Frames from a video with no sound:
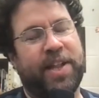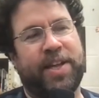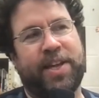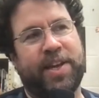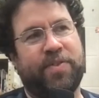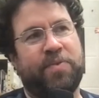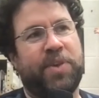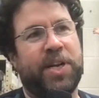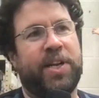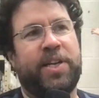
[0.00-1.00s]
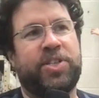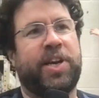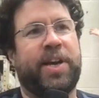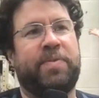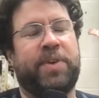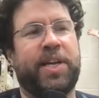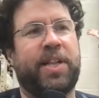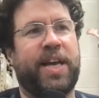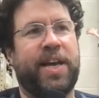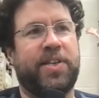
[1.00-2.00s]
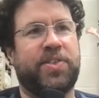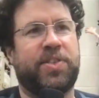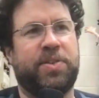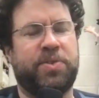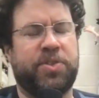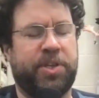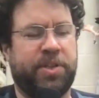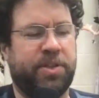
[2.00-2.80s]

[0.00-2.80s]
like kind of a middle-aged guy in my class, and is like,